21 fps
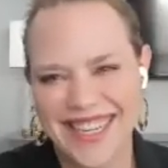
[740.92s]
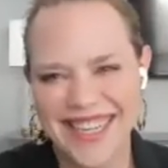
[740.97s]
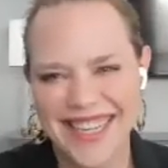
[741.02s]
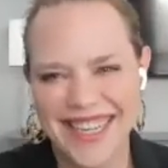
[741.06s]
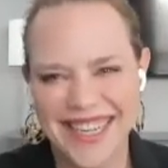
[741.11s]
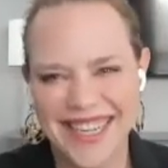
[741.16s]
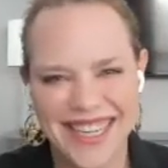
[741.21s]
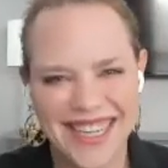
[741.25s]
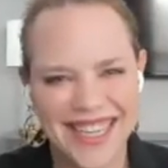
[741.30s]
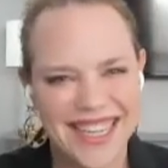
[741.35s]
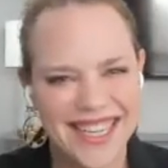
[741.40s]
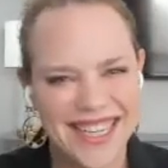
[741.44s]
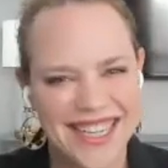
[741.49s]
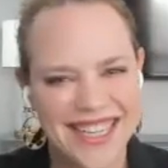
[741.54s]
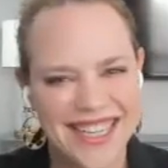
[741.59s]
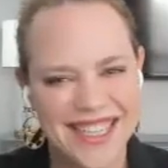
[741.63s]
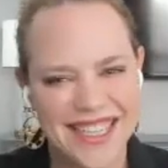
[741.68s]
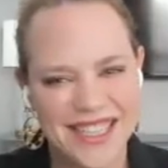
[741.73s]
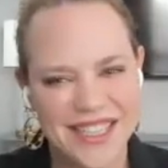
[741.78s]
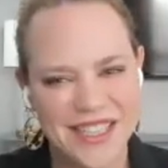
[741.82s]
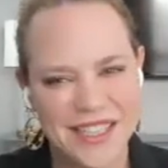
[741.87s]

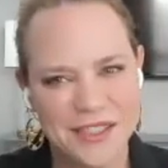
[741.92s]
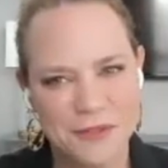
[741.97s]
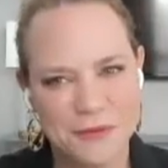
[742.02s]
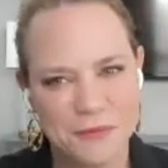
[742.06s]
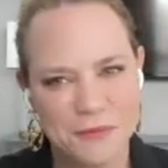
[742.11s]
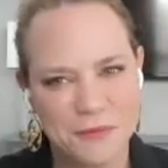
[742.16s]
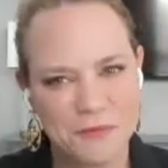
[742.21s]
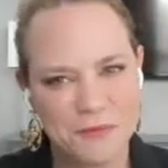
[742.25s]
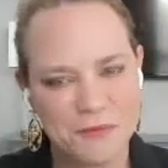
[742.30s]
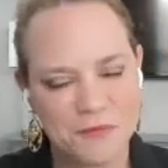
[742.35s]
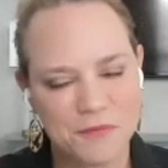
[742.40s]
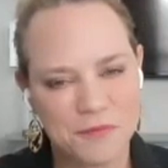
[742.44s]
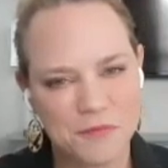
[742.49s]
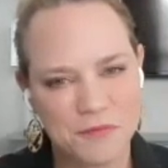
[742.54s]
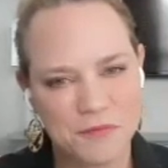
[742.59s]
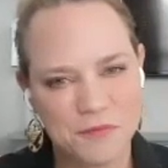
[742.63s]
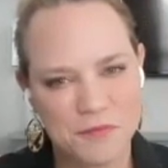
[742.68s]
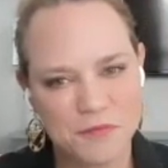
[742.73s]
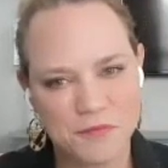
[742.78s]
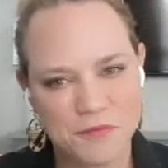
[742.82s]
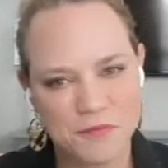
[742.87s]

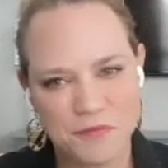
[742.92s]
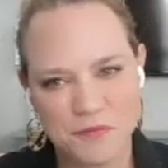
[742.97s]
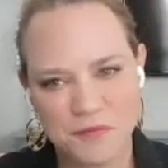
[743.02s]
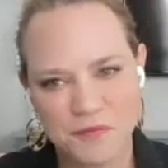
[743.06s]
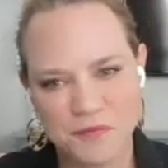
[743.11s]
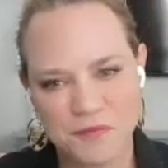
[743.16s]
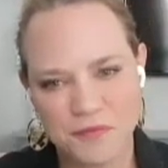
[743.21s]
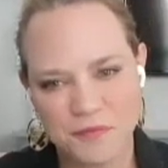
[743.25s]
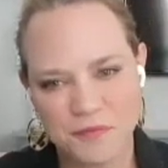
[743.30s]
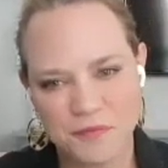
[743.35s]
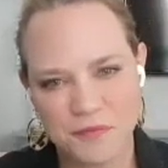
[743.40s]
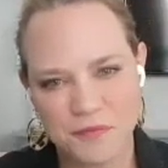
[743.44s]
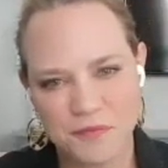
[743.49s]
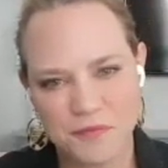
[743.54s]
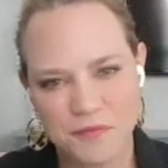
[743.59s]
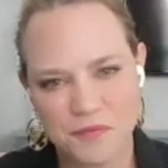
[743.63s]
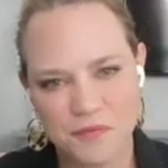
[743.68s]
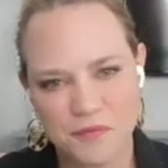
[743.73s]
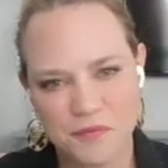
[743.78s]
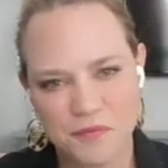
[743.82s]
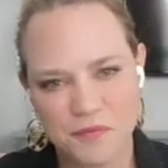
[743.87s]

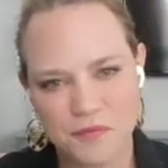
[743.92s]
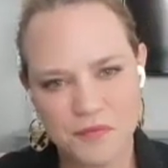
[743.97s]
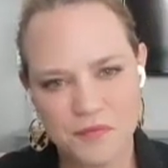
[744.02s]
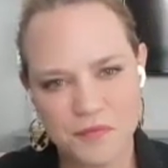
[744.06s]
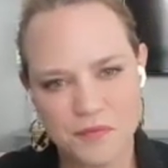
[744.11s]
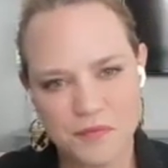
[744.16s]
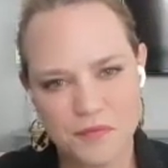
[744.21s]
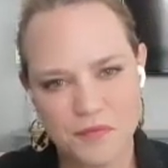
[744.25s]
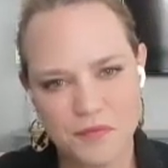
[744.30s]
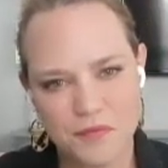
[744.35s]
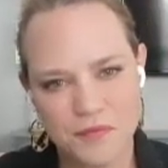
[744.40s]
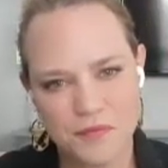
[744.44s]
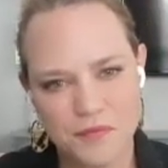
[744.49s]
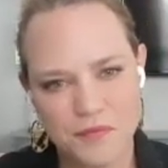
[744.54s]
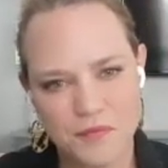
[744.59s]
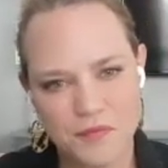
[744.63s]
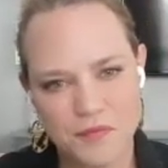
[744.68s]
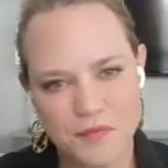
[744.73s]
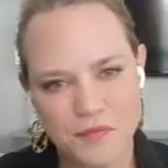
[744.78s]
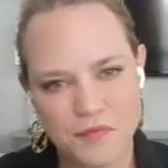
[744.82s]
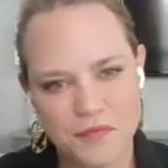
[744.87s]

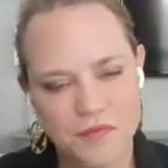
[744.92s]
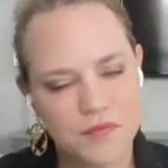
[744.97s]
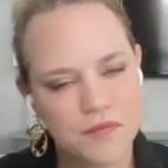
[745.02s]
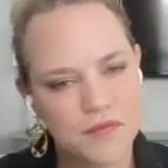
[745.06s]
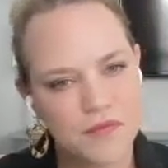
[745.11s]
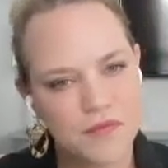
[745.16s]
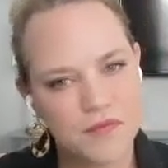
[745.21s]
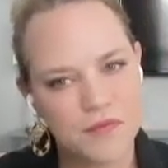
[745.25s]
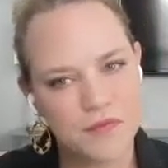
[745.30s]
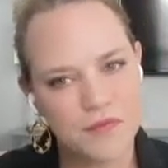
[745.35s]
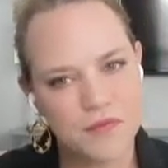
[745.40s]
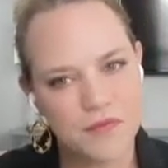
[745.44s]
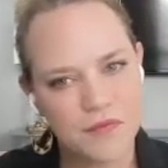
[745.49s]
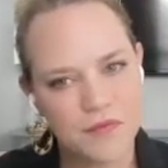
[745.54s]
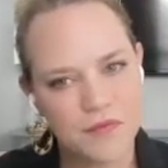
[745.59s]
The person shown says nothing.